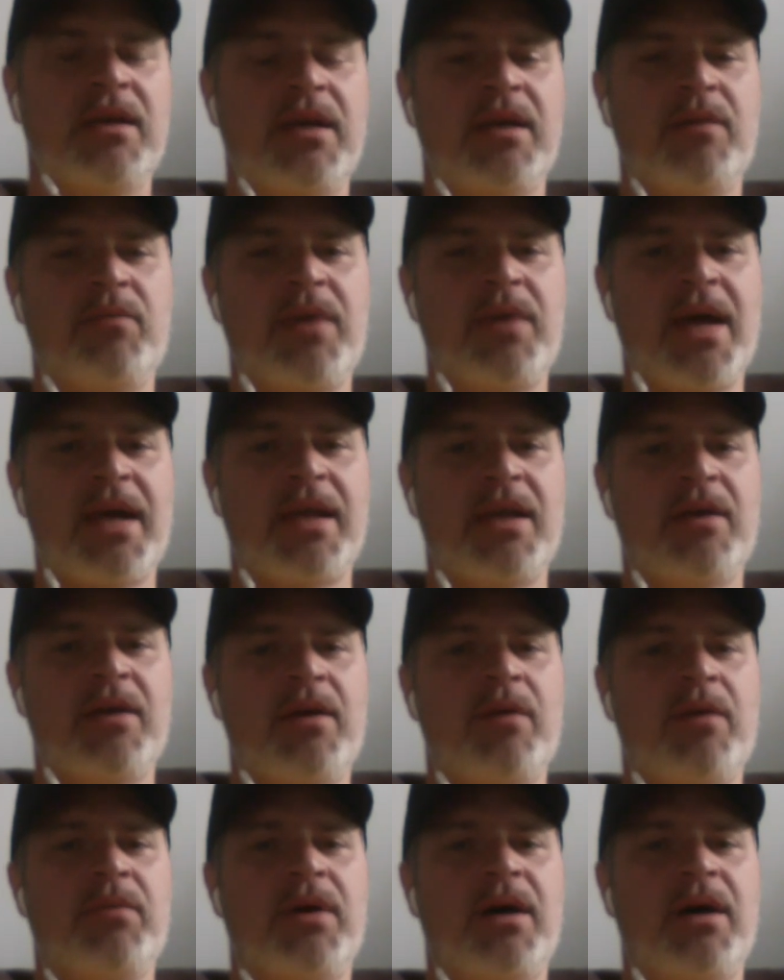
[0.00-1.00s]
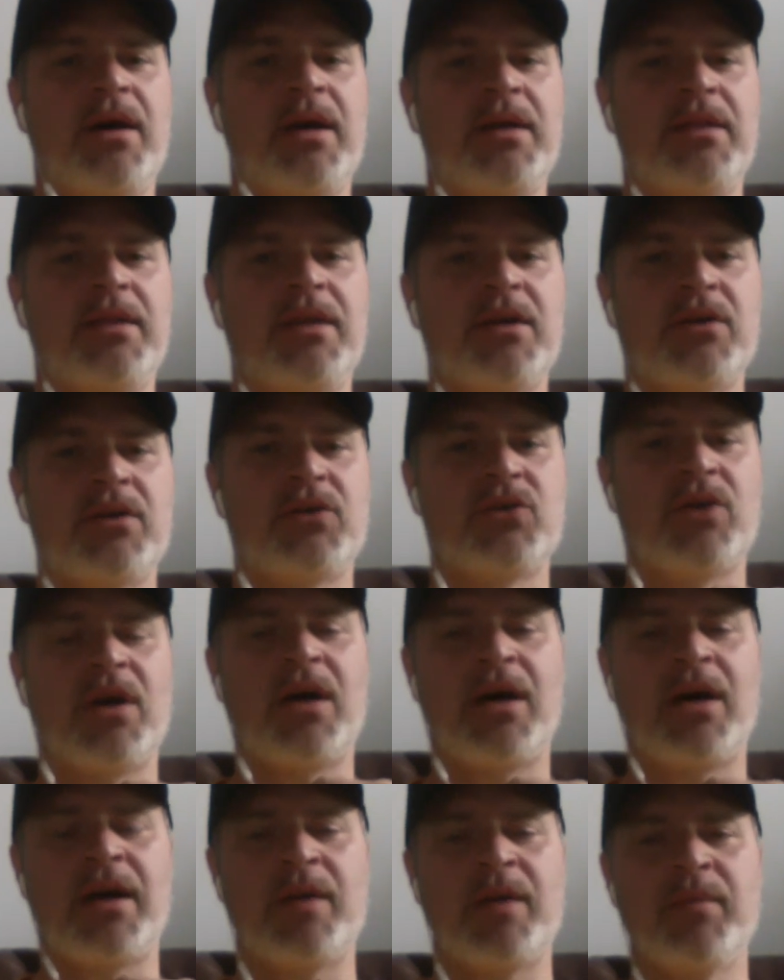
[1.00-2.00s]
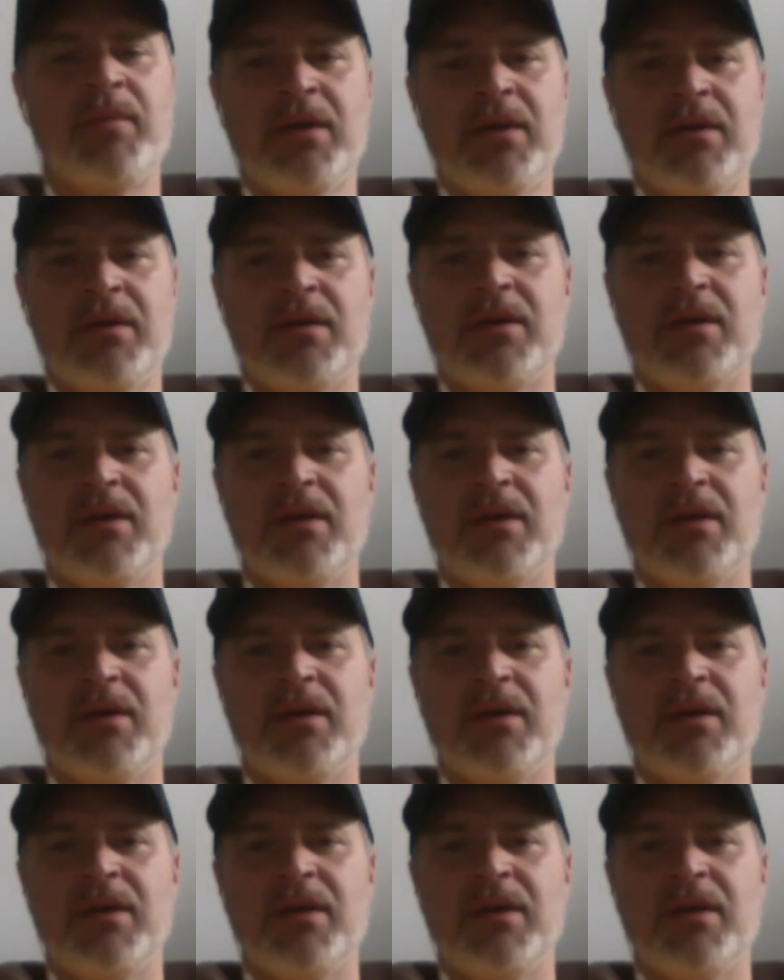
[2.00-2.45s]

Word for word: and backing up behind their tribe and